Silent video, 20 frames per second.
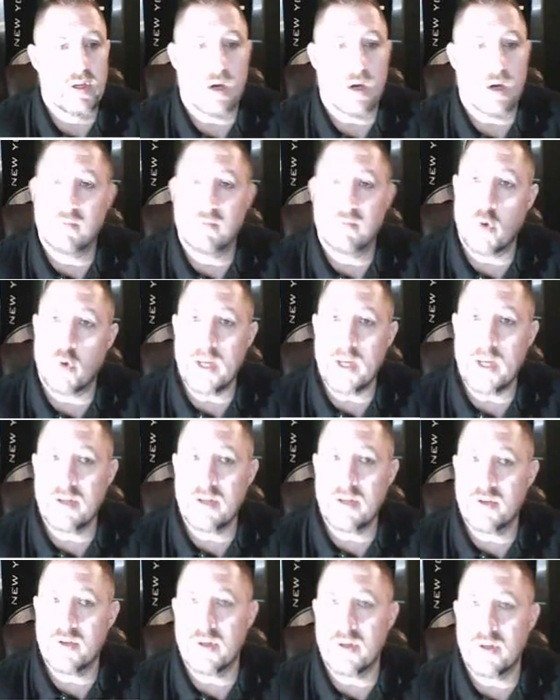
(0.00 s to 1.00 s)

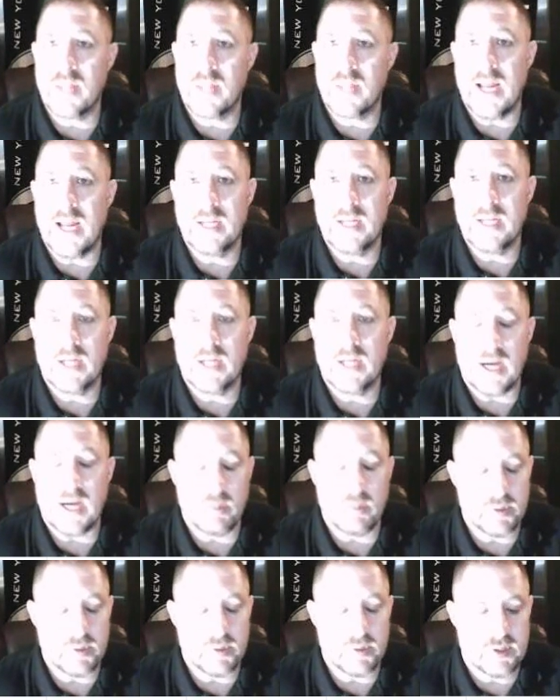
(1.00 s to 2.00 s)
avoiding doing that,
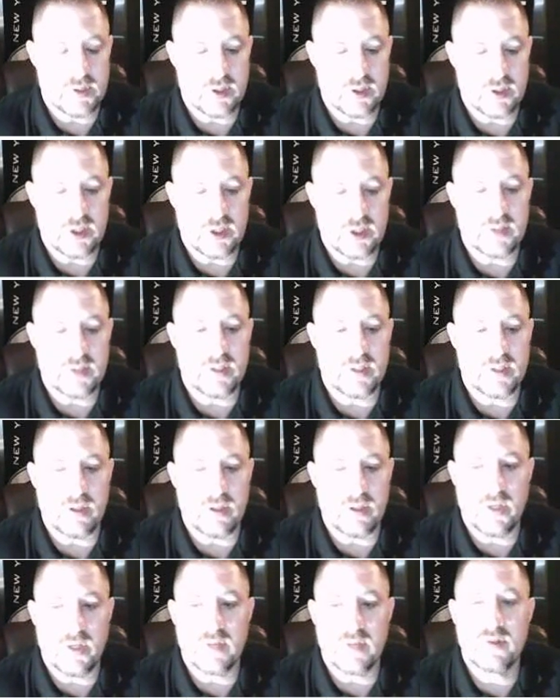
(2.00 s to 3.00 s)
I would suggest that
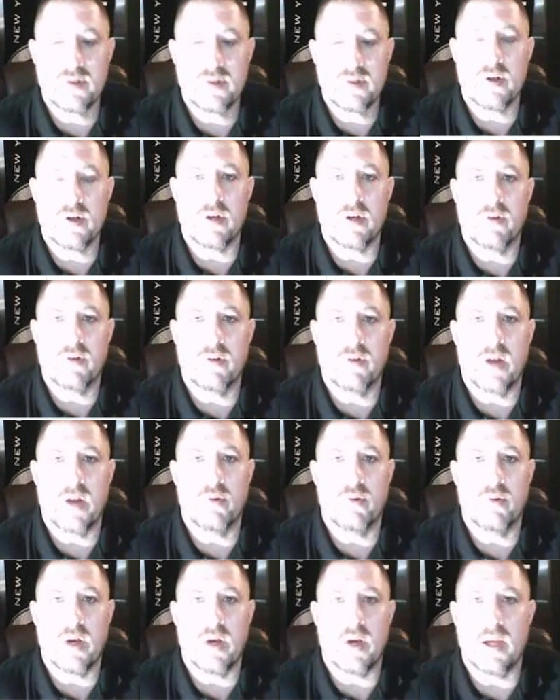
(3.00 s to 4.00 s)
you get started right
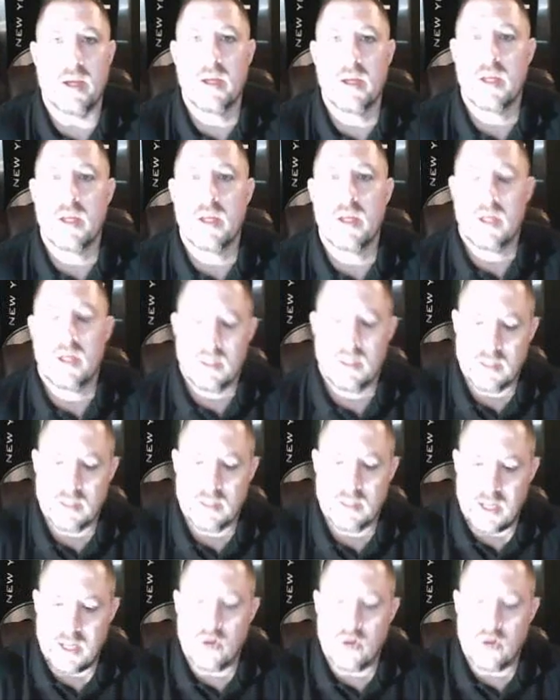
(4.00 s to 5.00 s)
away.
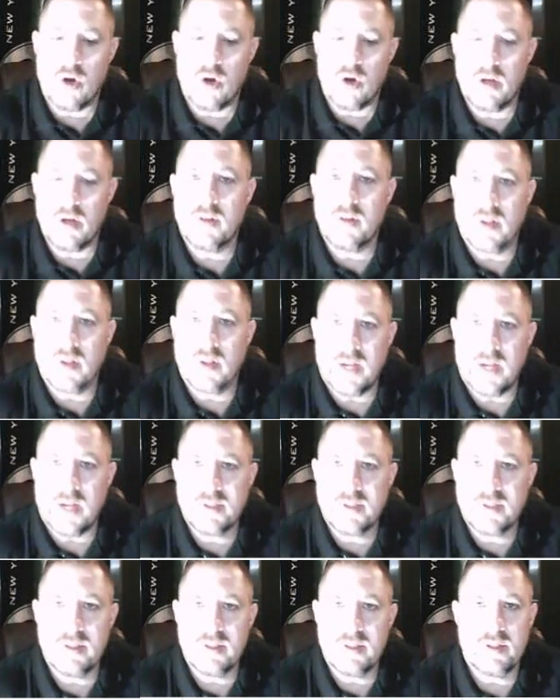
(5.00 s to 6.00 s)
Later on in the
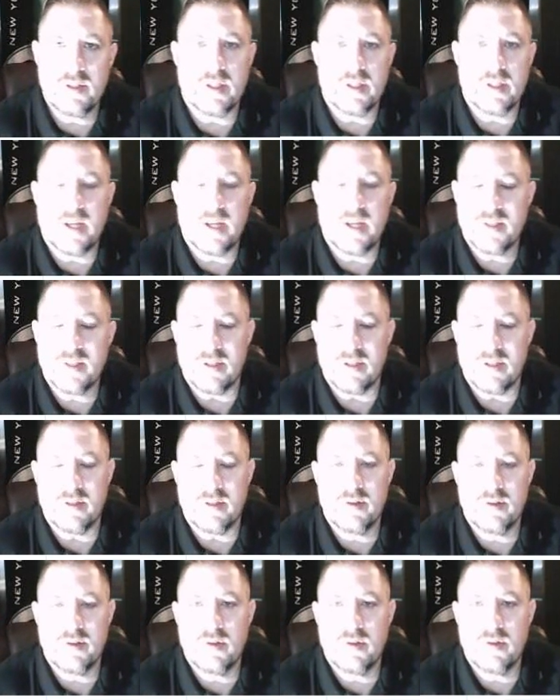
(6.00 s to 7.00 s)
lessons, in
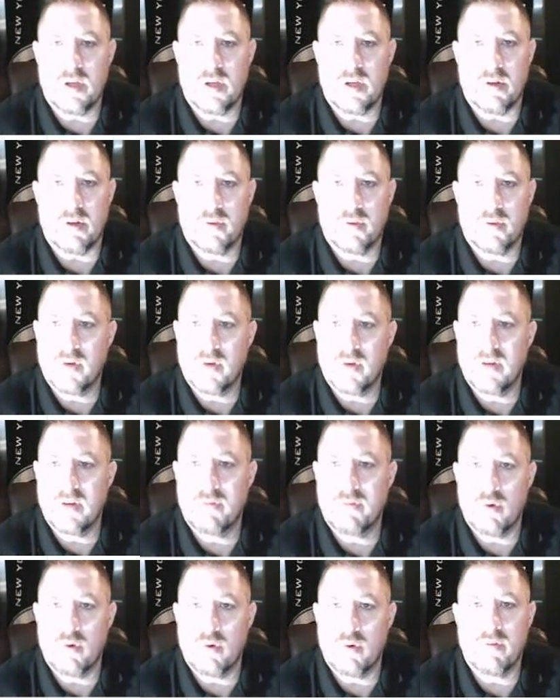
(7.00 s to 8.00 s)
lesson 3,
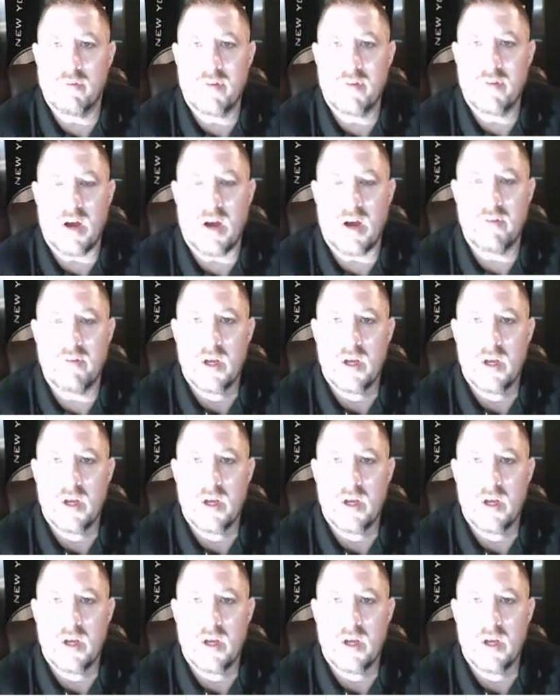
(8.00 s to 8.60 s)
4, and 5,